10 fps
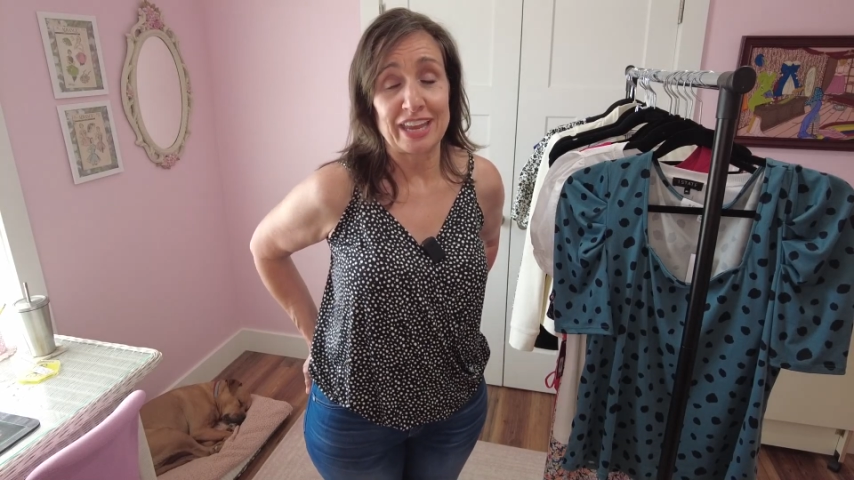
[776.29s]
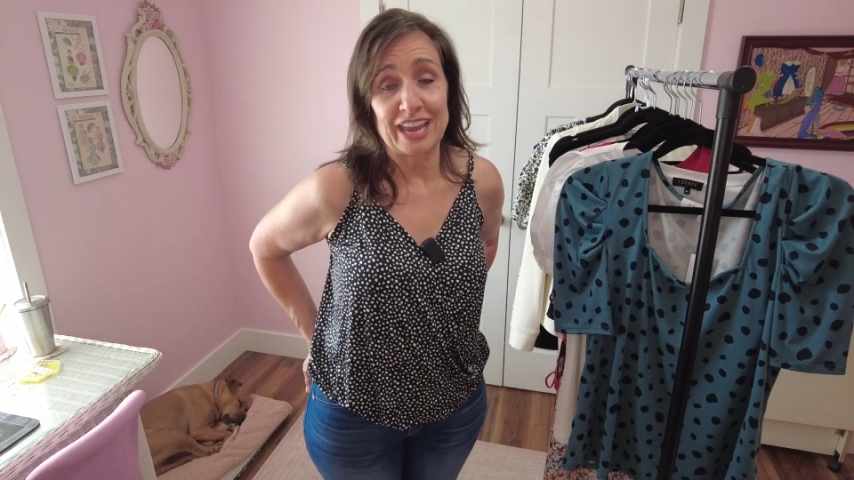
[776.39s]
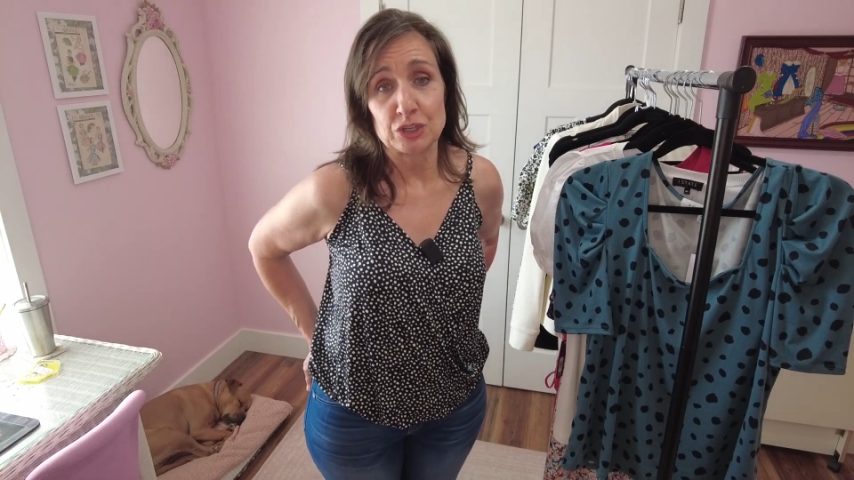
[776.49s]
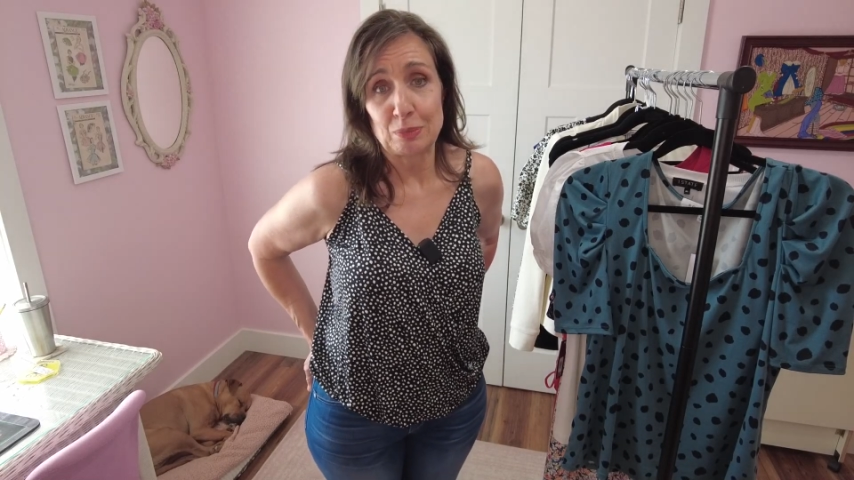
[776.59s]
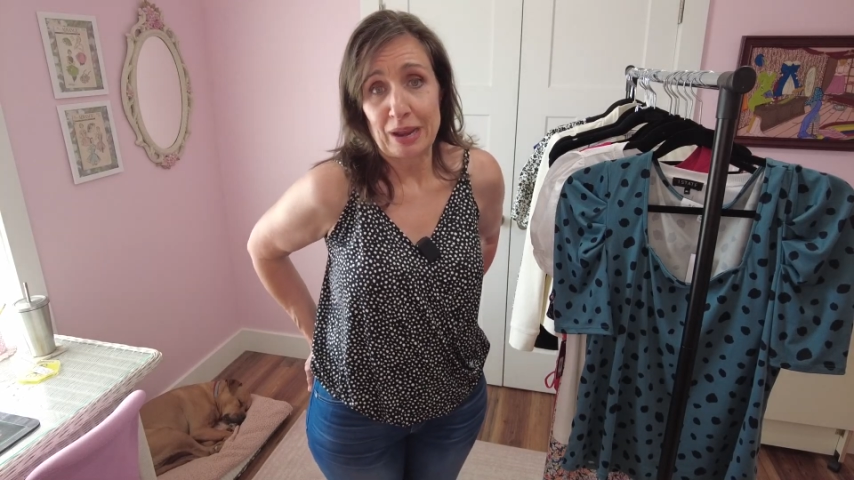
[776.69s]

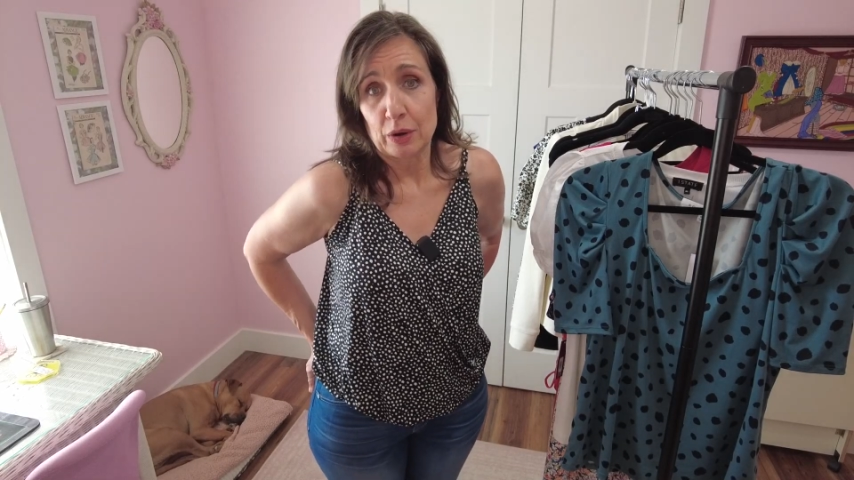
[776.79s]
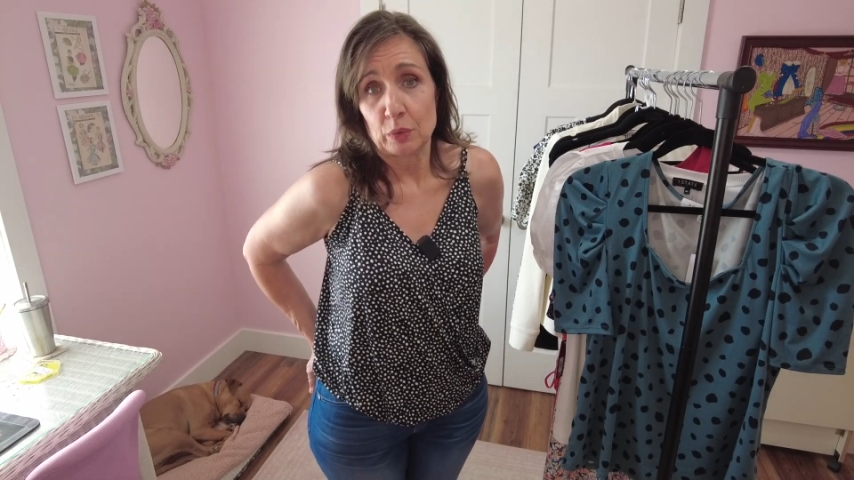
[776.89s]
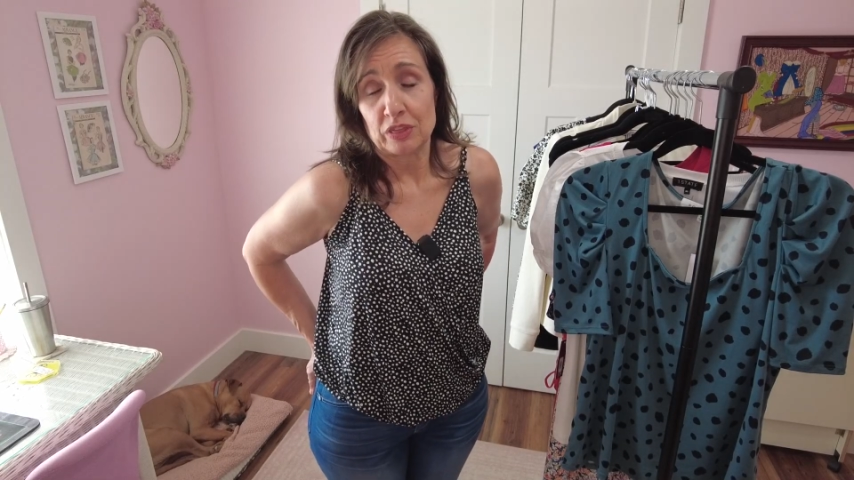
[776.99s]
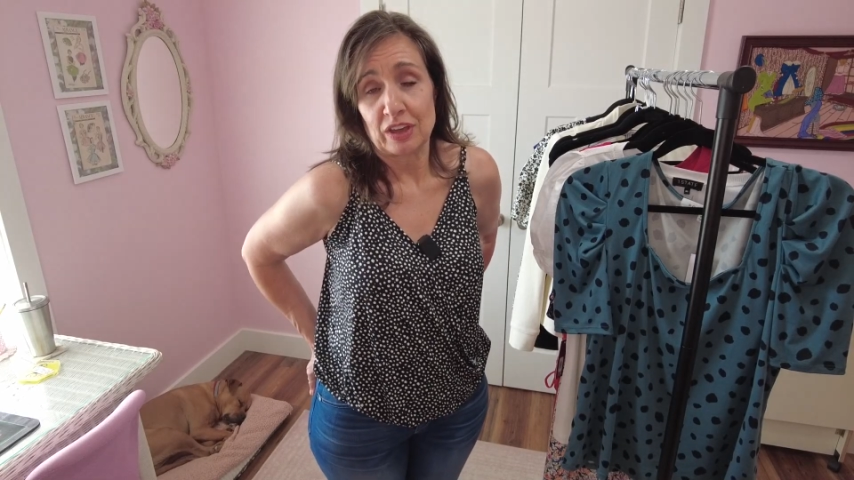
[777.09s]
cash back with,